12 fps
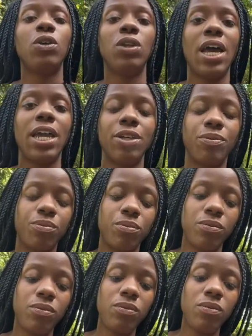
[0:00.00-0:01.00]
like
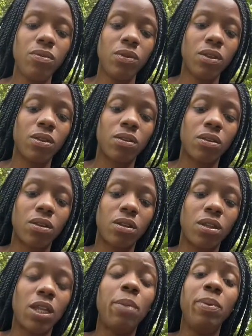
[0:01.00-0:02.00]

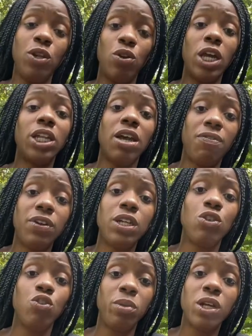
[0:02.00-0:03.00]
they definitely
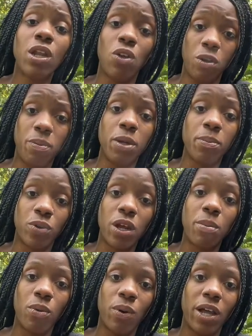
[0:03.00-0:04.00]
do be cloning people that
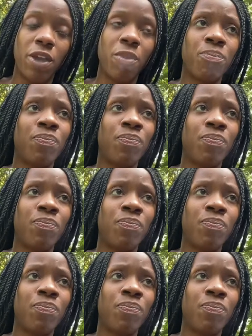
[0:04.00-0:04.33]
way.